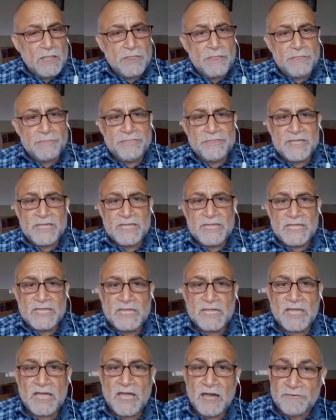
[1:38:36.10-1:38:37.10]
the
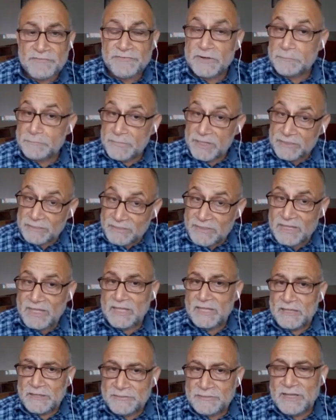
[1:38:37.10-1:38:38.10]

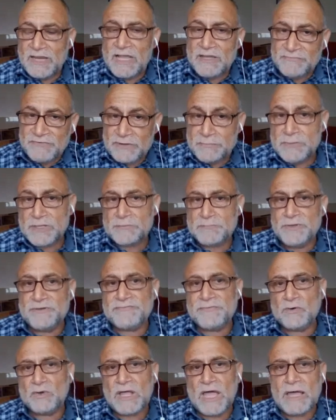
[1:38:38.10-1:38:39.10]
government
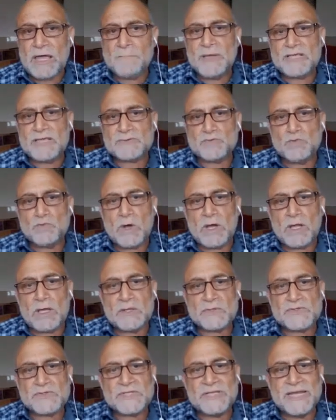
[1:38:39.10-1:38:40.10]
before Hamas
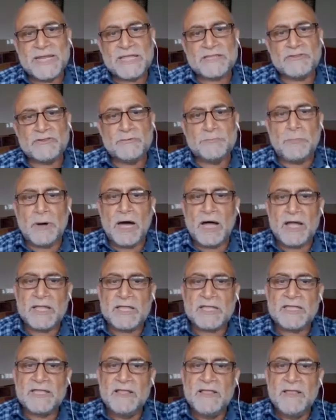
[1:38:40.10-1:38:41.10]
was led
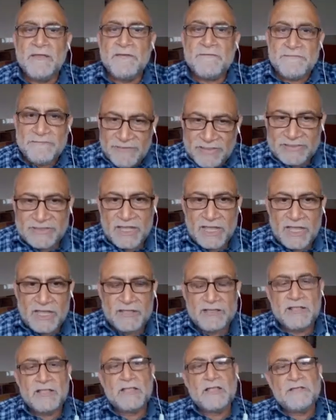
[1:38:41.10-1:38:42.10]
by Fatah.
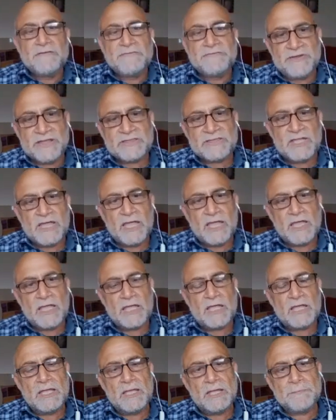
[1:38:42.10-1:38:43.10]
Fatah
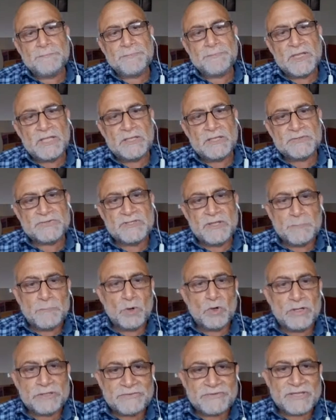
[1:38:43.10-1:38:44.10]
is the
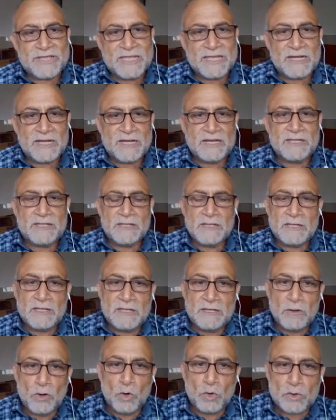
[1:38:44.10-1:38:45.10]
political
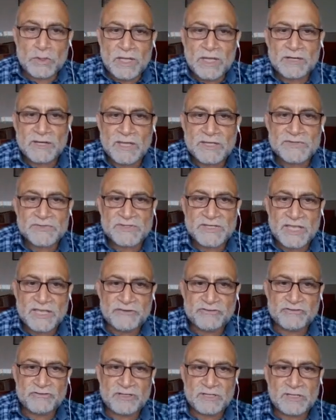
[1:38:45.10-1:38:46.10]

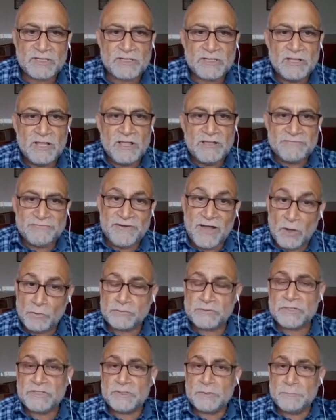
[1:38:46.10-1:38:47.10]
organization
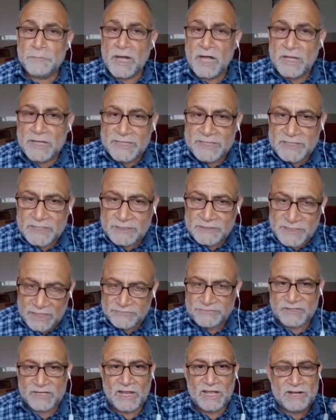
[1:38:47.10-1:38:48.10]
founded by
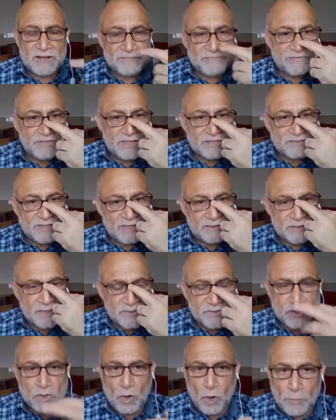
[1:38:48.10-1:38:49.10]
Yasser Arafat and
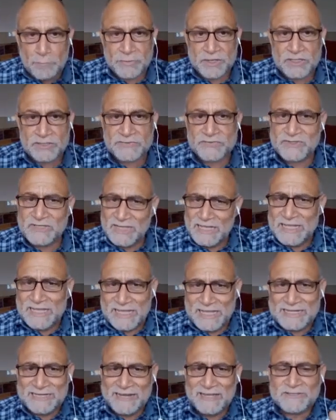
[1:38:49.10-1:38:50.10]
his comrades
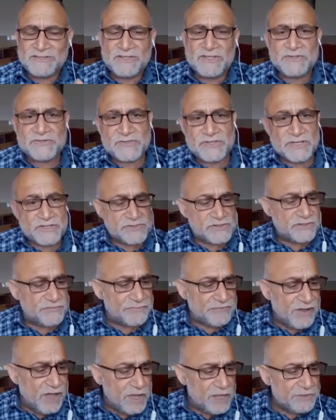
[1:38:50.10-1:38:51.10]
in
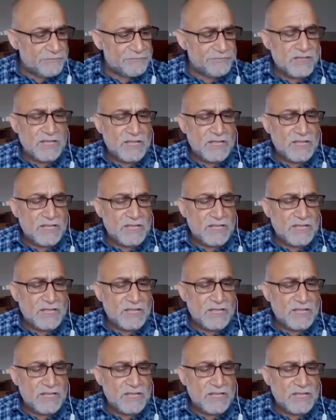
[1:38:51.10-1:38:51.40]
1965.